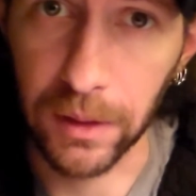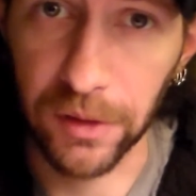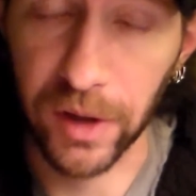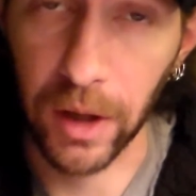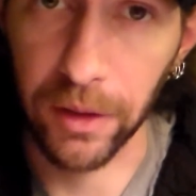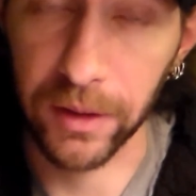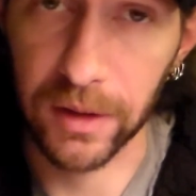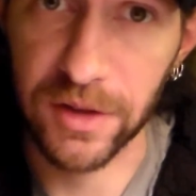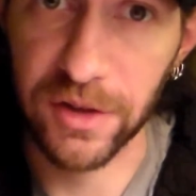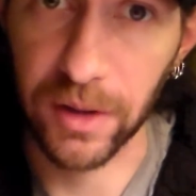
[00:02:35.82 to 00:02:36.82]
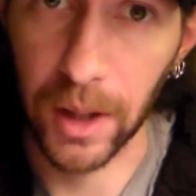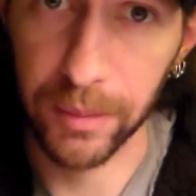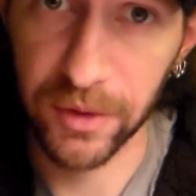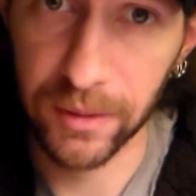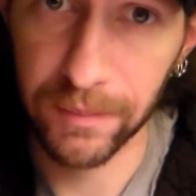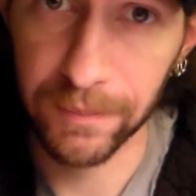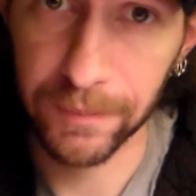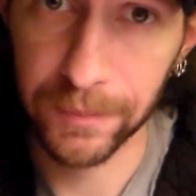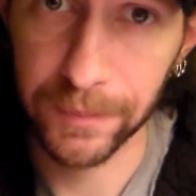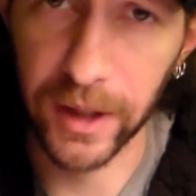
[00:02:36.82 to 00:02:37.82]
this kind of thing gets stopped.
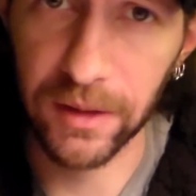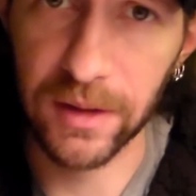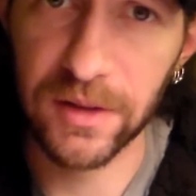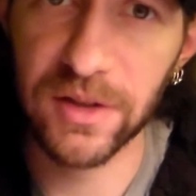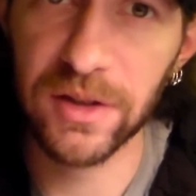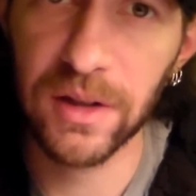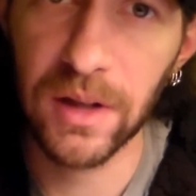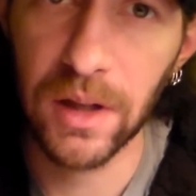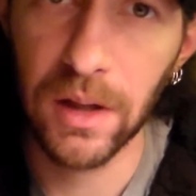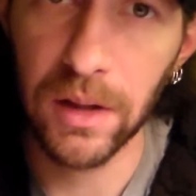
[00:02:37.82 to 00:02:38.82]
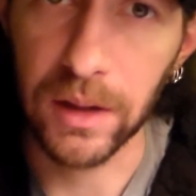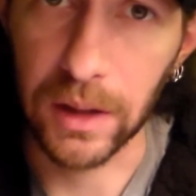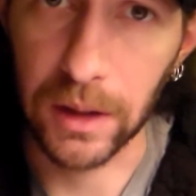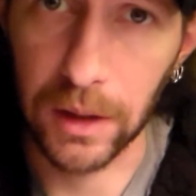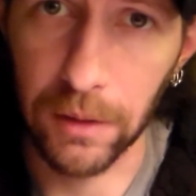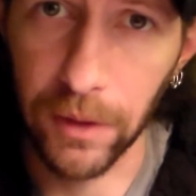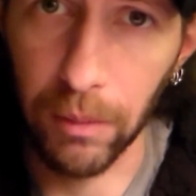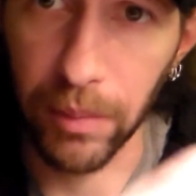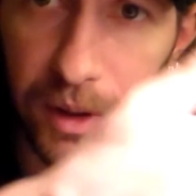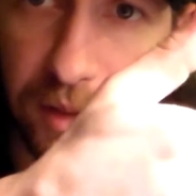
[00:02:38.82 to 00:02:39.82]
If you like this, give it
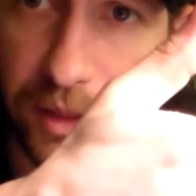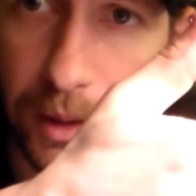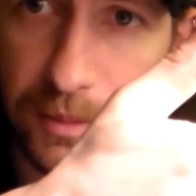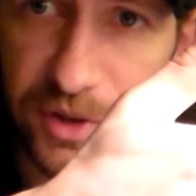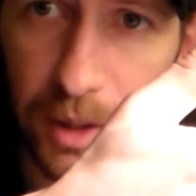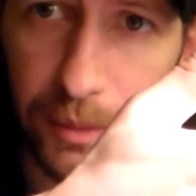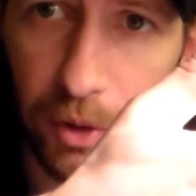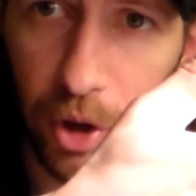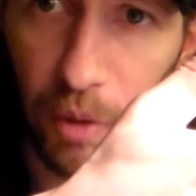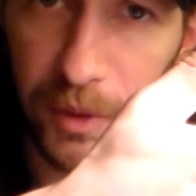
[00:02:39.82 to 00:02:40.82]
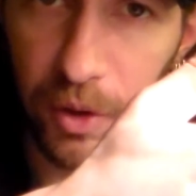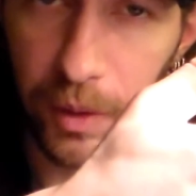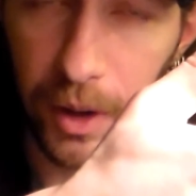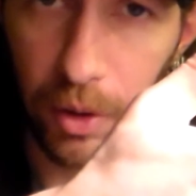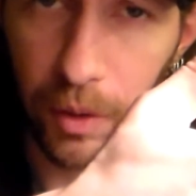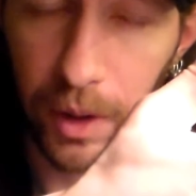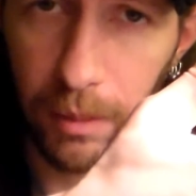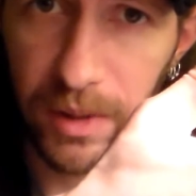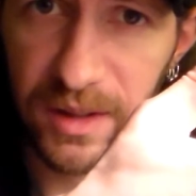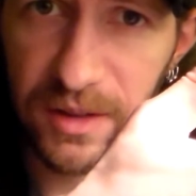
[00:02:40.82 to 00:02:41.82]
a big thumbs up. It'll help me out quite
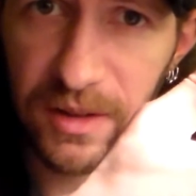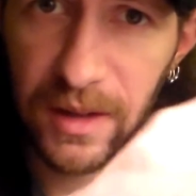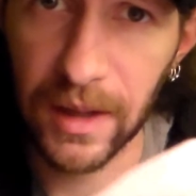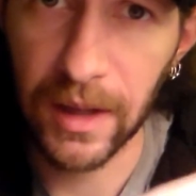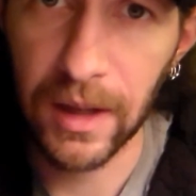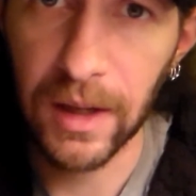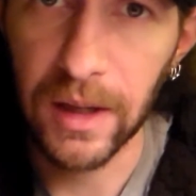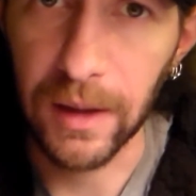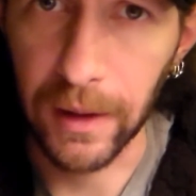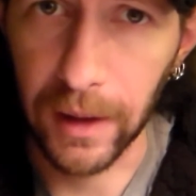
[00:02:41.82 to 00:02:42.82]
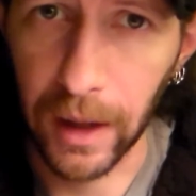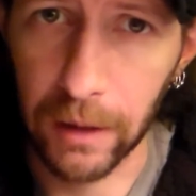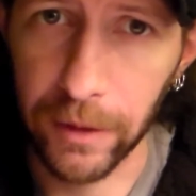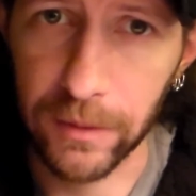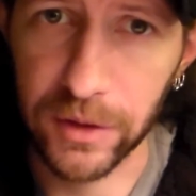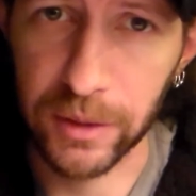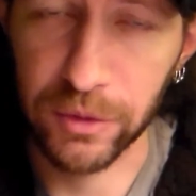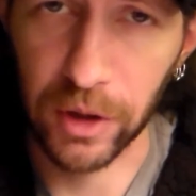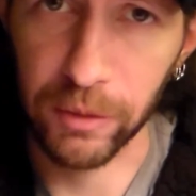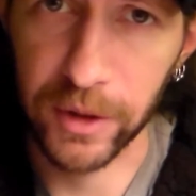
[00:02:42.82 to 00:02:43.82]
a bit. And if you haven't
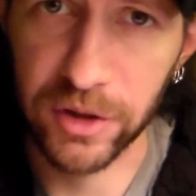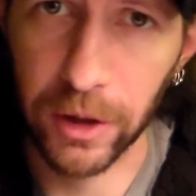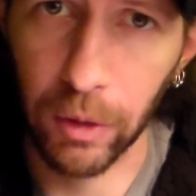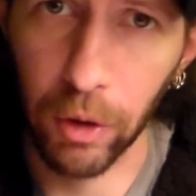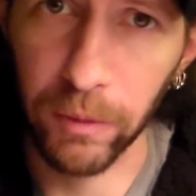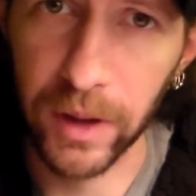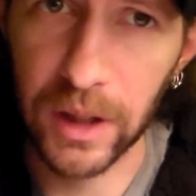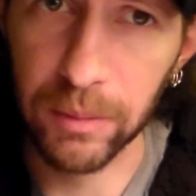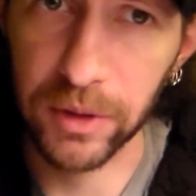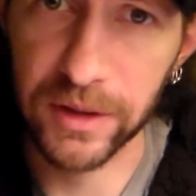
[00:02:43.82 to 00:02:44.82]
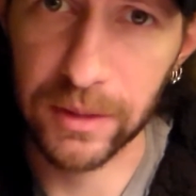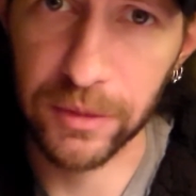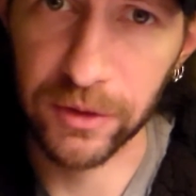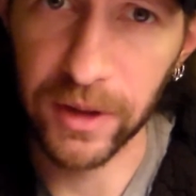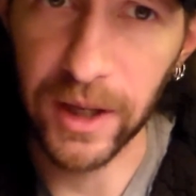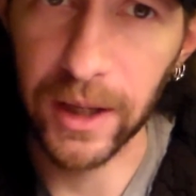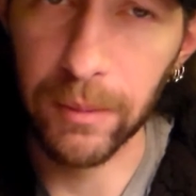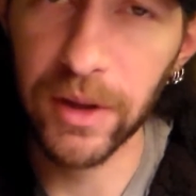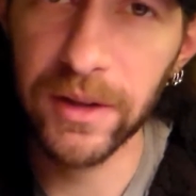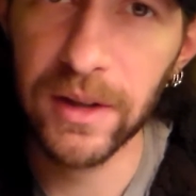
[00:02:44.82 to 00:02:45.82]
subscribed to my channel already, please
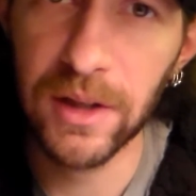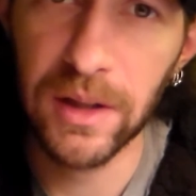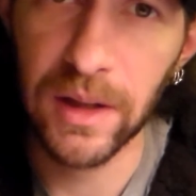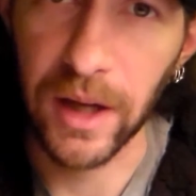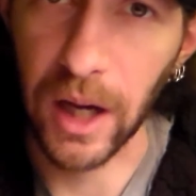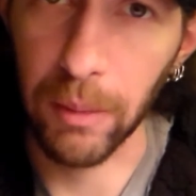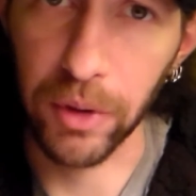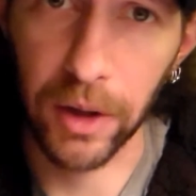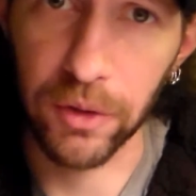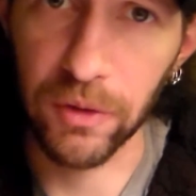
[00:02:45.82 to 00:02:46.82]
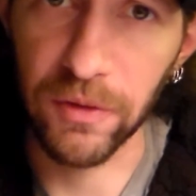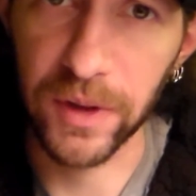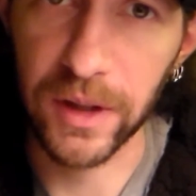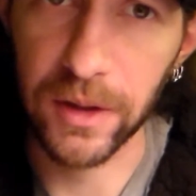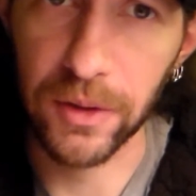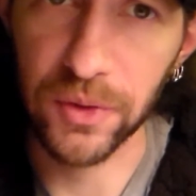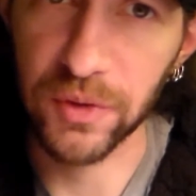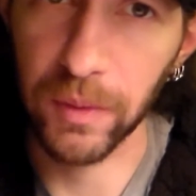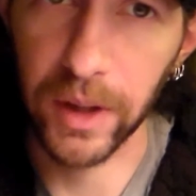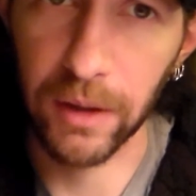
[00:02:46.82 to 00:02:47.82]
subscribe. I put out new
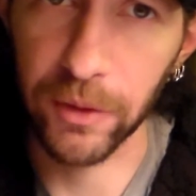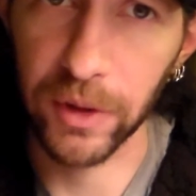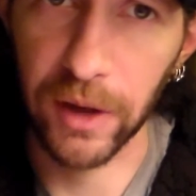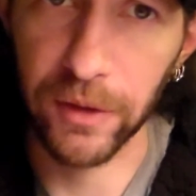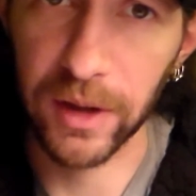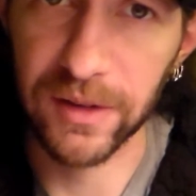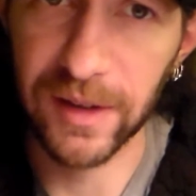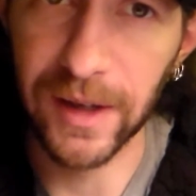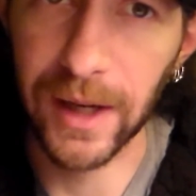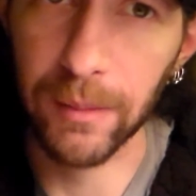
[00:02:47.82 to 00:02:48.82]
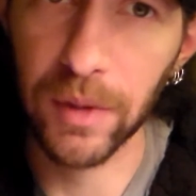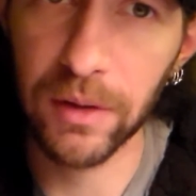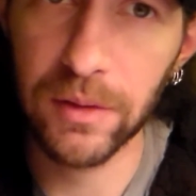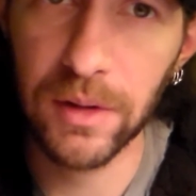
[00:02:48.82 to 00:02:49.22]
videos whenever I've got time,